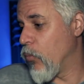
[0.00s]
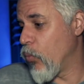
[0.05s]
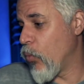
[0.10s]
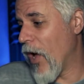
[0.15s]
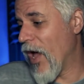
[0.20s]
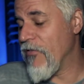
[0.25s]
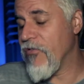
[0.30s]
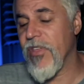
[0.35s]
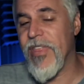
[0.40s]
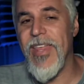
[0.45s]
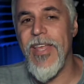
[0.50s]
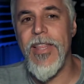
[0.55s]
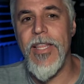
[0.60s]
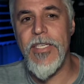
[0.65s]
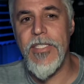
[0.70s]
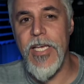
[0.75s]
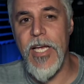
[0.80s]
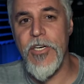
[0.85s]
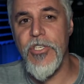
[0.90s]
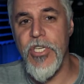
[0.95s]
everything
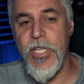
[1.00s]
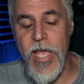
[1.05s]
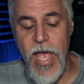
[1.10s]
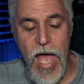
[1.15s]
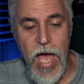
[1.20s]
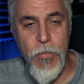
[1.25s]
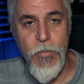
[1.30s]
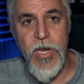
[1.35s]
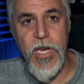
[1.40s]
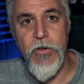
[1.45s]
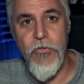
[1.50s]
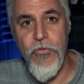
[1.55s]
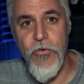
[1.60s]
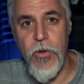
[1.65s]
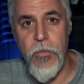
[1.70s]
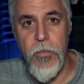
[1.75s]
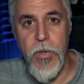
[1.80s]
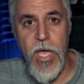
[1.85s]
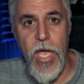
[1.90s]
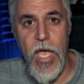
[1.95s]
that's actually happening
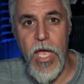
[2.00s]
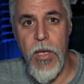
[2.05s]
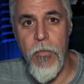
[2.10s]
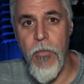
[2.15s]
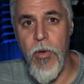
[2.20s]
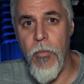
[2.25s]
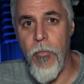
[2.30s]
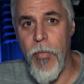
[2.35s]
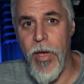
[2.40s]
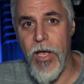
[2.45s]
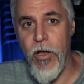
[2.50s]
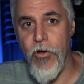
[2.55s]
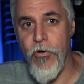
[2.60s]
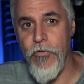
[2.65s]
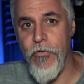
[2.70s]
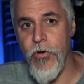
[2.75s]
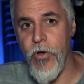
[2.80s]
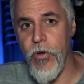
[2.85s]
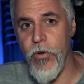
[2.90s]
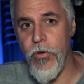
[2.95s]
from game,
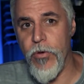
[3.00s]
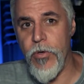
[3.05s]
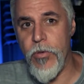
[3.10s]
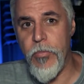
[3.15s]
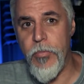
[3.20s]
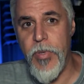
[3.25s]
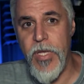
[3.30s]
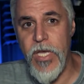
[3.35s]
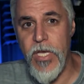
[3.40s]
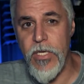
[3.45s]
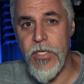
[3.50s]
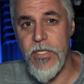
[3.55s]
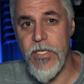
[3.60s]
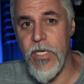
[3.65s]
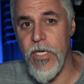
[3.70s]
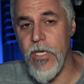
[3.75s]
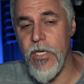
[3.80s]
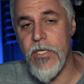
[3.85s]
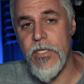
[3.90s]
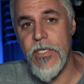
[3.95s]
microphone,
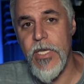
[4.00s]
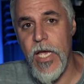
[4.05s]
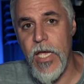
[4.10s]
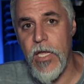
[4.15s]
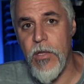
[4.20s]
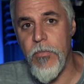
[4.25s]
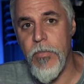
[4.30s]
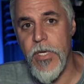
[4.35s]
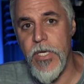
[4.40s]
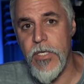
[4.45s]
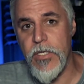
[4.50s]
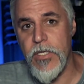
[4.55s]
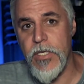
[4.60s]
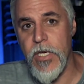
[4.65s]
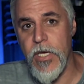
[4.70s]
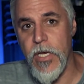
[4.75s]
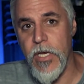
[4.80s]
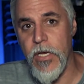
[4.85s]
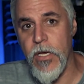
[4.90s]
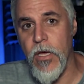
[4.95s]
PC, second
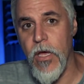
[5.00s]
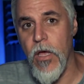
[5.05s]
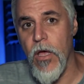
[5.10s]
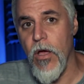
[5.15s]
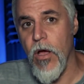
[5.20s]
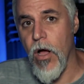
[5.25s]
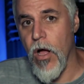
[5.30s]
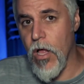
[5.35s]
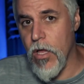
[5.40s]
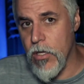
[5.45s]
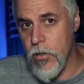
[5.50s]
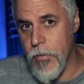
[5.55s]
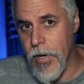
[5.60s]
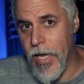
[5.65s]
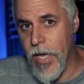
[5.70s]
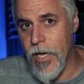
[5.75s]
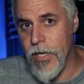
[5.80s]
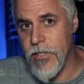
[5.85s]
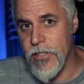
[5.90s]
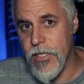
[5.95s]
PC, all in my
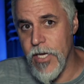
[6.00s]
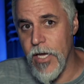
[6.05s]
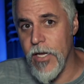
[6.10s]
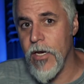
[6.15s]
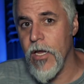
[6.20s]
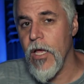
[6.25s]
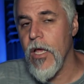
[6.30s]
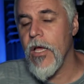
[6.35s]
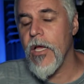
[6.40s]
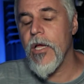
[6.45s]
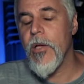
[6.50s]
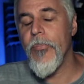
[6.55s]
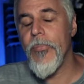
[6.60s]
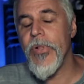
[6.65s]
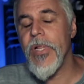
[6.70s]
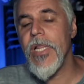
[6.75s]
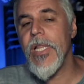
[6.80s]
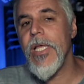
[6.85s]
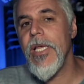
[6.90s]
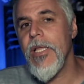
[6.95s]
headset,
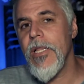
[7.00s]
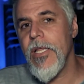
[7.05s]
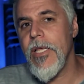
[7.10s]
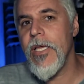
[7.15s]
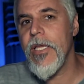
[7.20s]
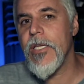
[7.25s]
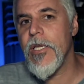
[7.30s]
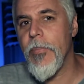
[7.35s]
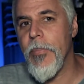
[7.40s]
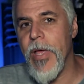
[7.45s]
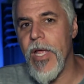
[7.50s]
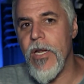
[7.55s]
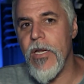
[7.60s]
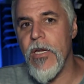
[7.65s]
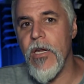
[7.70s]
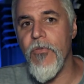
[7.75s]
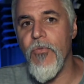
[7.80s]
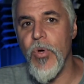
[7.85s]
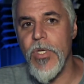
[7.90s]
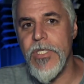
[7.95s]
completely
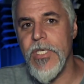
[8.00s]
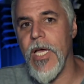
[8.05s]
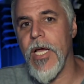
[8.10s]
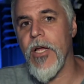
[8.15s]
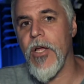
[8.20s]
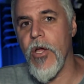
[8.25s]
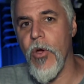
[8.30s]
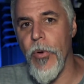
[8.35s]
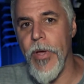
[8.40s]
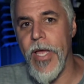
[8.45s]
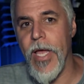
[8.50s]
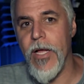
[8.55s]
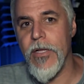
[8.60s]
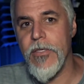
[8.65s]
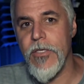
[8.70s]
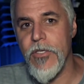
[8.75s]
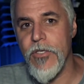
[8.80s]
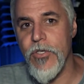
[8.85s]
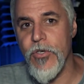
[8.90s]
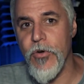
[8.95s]
independent of what's going out
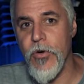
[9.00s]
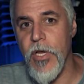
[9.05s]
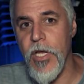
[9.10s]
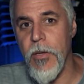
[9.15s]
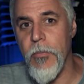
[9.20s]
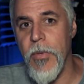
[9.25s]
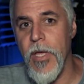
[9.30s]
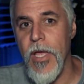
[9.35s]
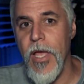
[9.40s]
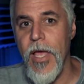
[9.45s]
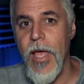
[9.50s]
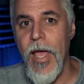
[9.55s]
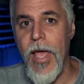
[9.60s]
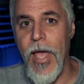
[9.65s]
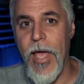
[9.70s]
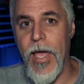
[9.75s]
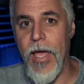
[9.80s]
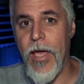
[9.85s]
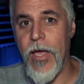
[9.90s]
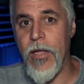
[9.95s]
to stream.
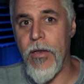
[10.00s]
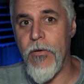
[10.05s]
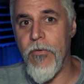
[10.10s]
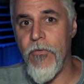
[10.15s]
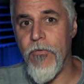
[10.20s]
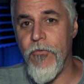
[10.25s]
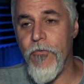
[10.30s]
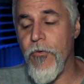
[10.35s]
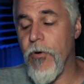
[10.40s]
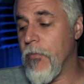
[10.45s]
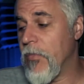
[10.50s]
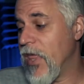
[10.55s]
And from